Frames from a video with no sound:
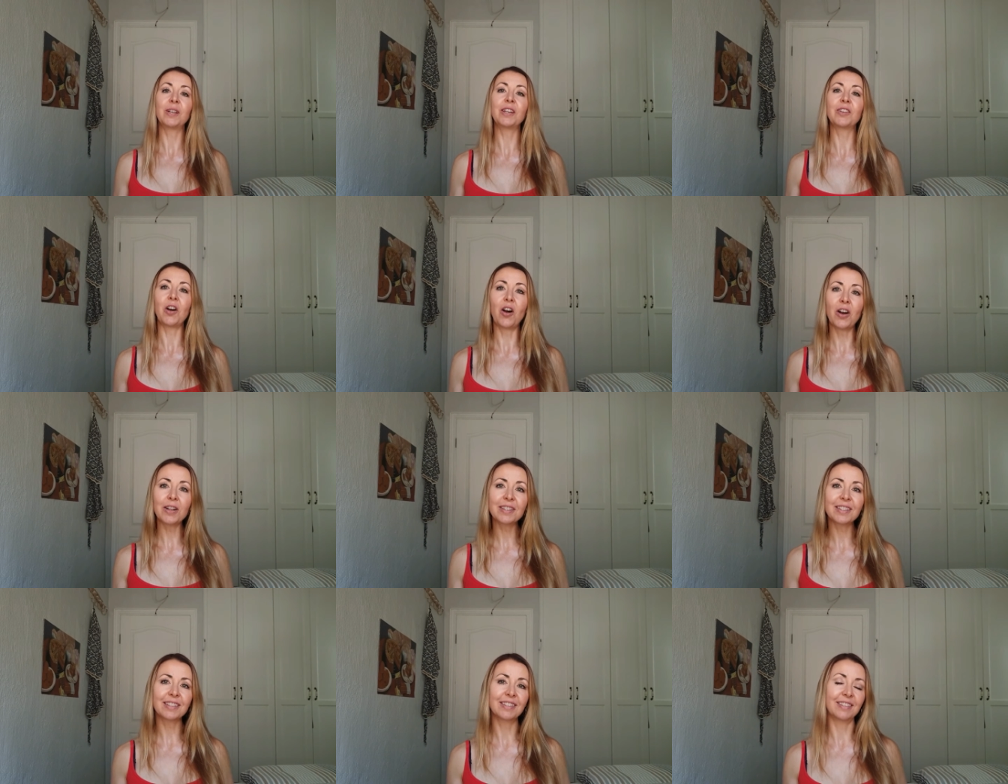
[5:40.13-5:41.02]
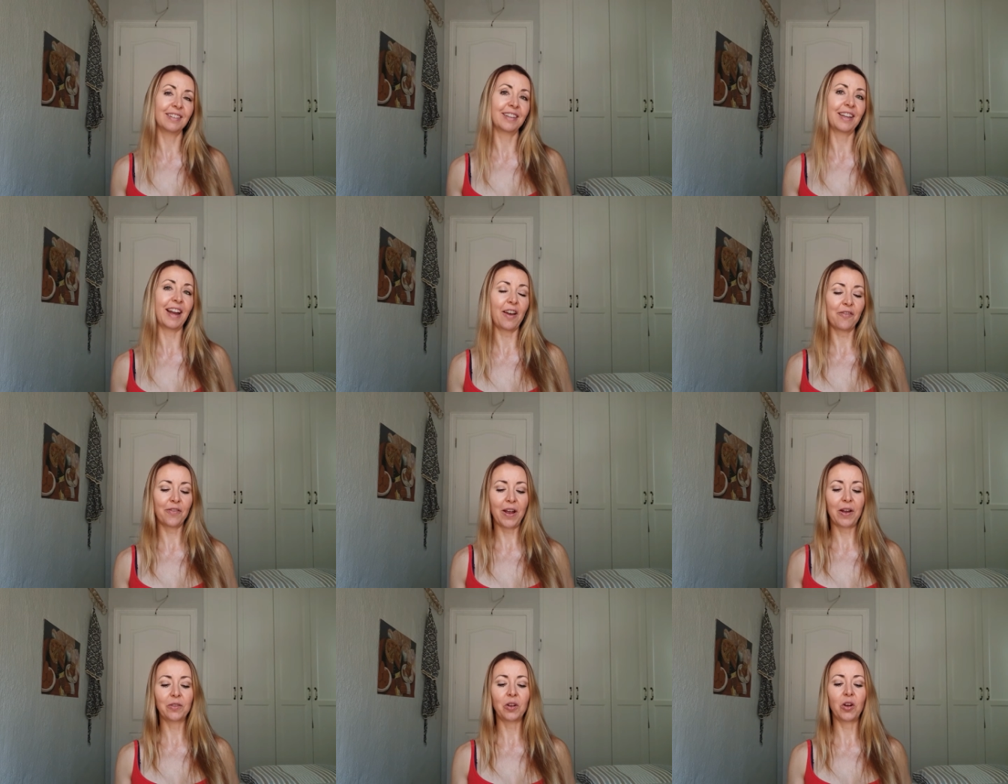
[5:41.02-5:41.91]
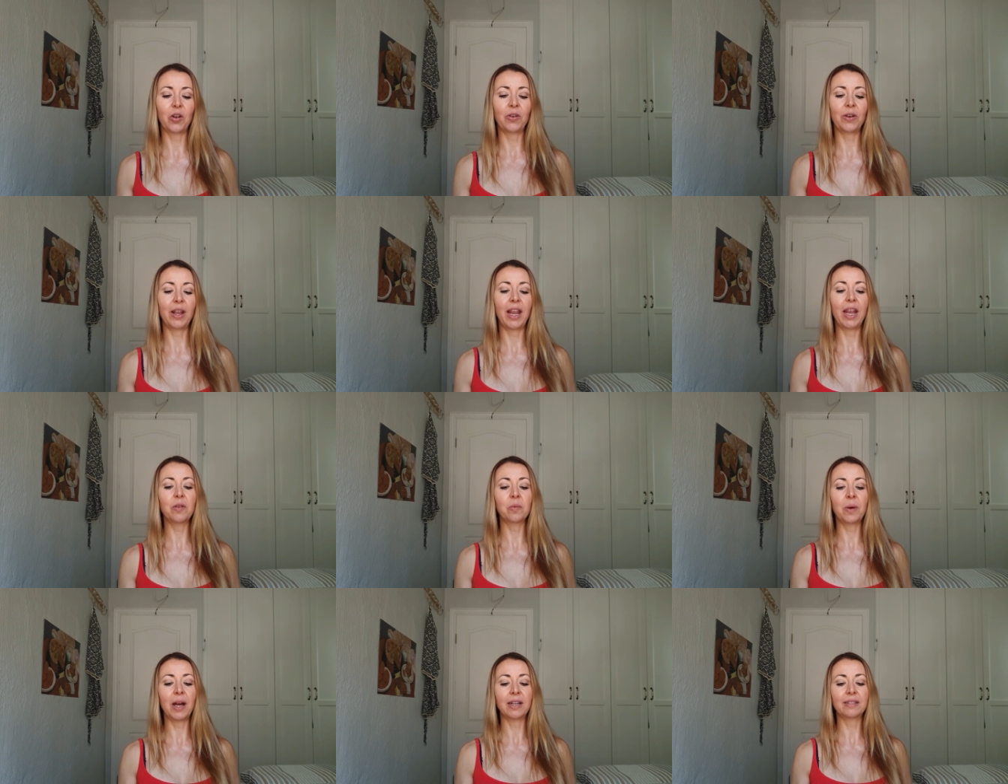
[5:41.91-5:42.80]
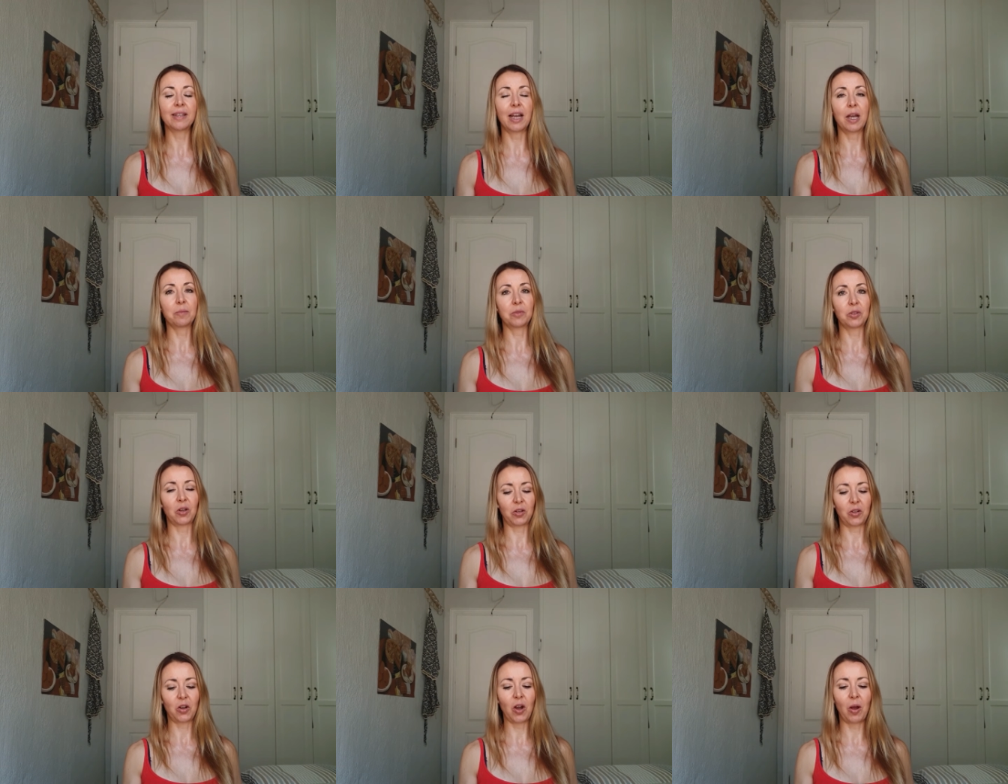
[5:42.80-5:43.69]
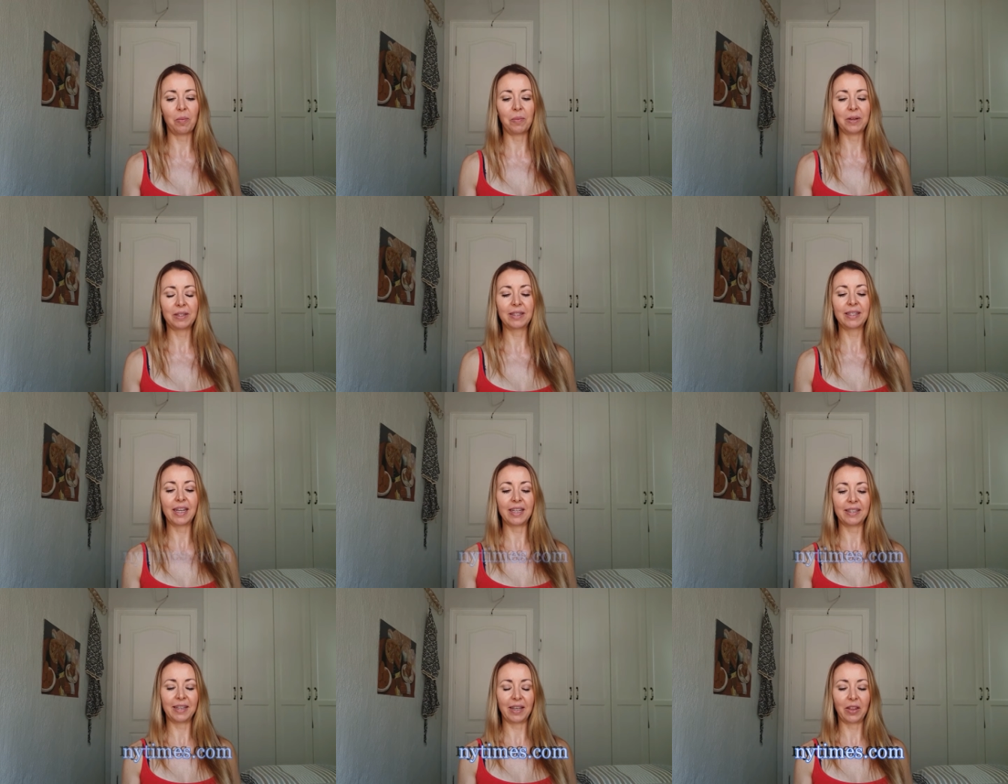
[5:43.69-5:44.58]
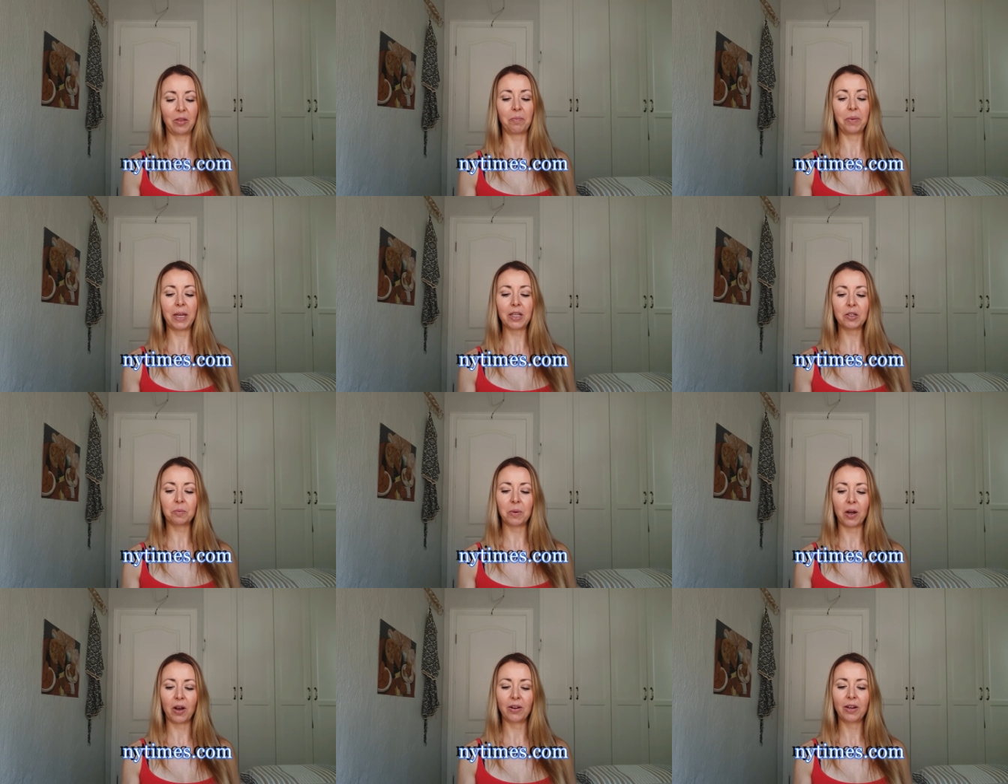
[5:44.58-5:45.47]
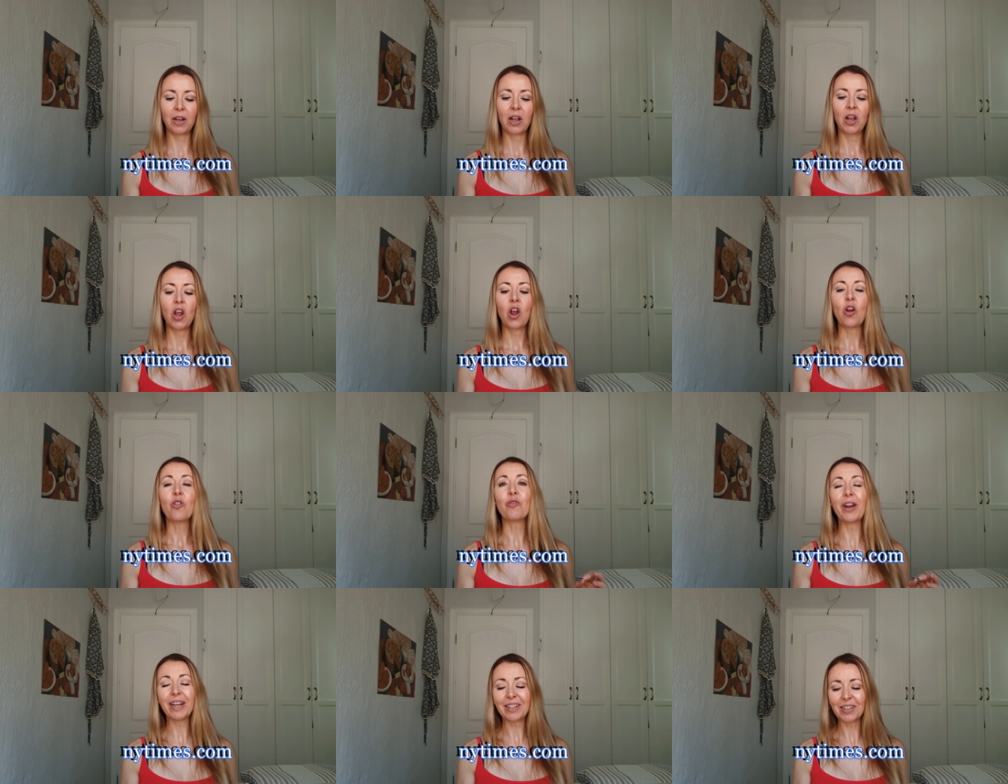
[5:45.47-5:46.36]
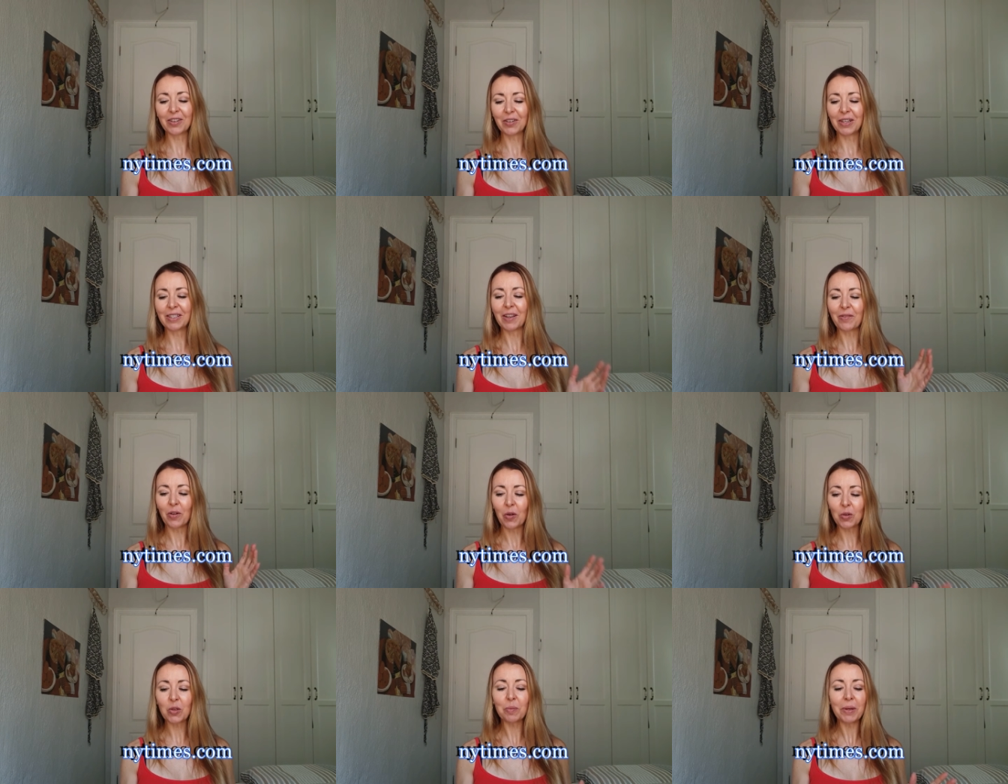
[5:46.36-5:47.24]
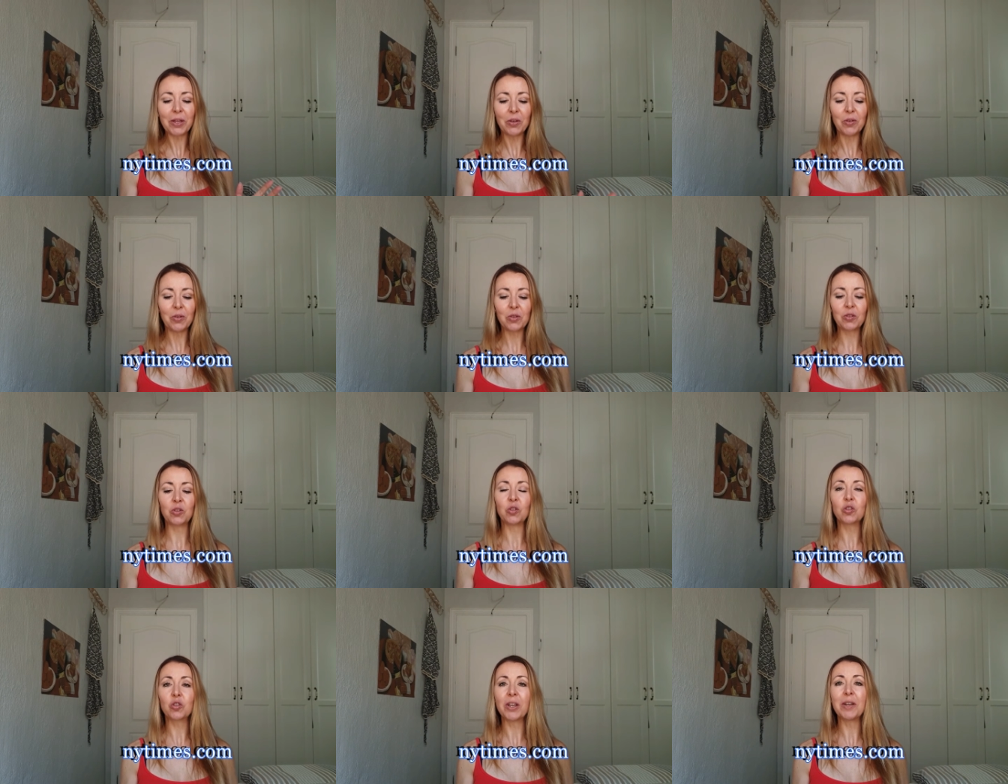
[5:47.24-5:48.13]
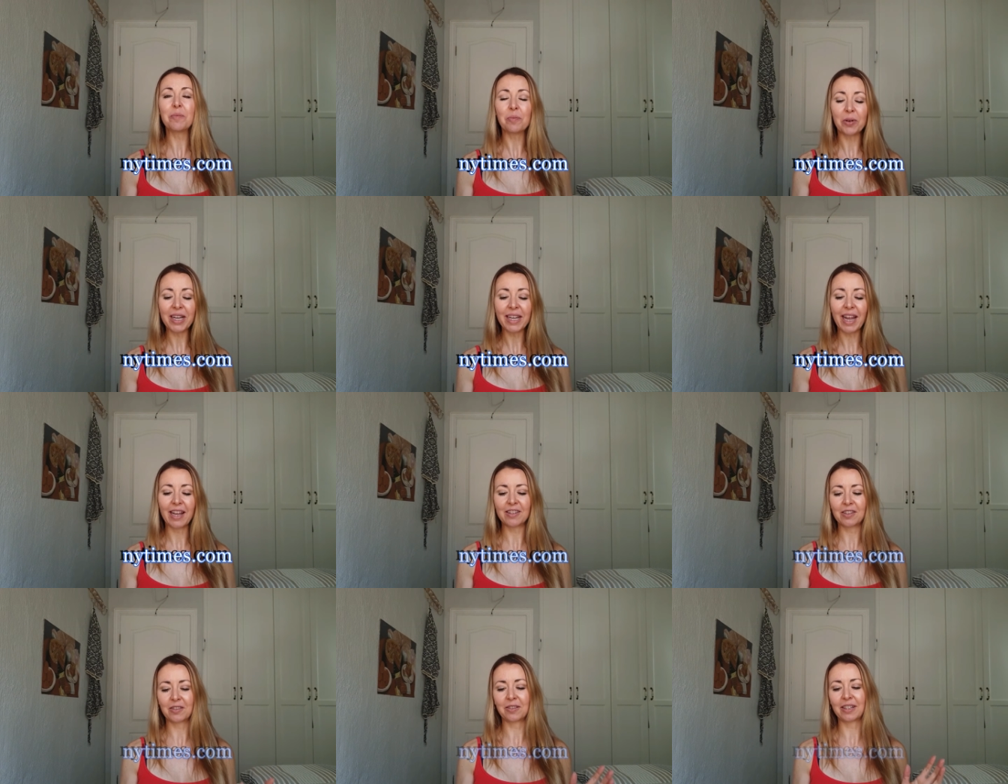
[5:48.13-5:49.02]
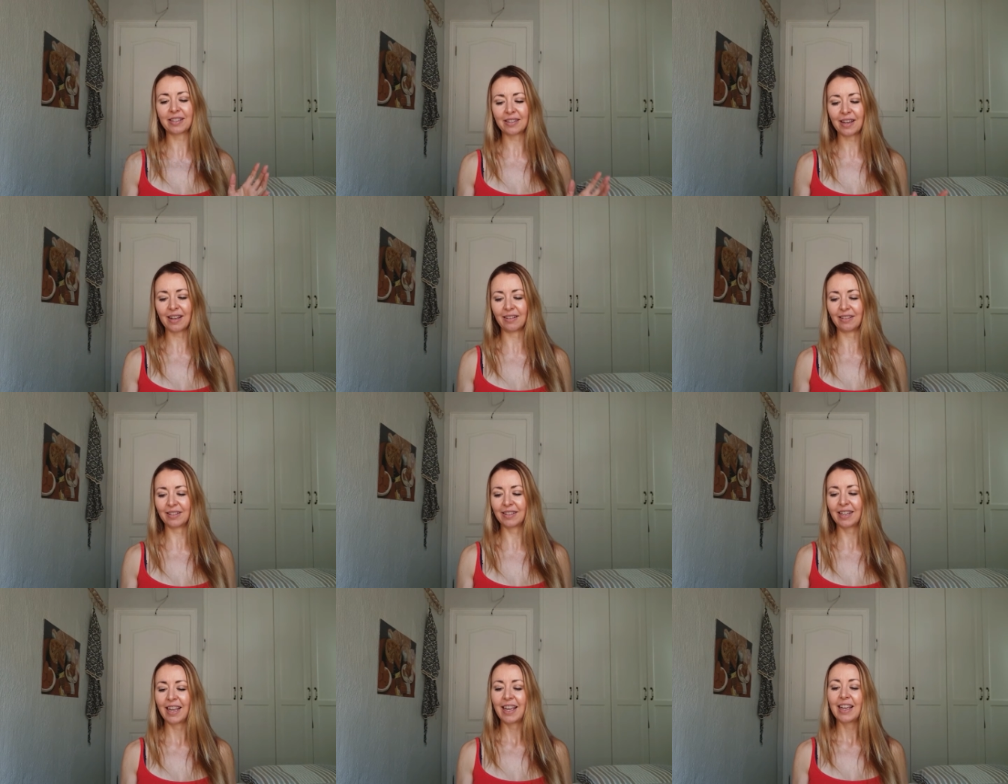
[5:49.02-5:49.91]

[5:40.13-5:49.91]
in an article that I found on nytimes.com, it says here, the best part, retinoids have also been used to treat precancerous cells.